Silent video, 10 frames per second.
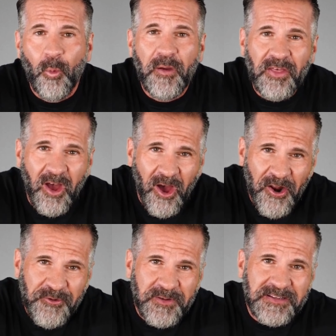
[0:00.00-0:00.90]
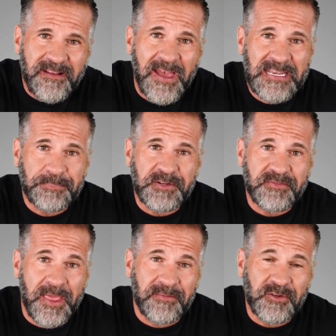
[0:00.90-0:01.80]
With
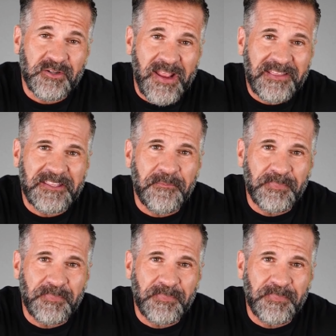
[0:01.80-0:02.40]
190% of your daily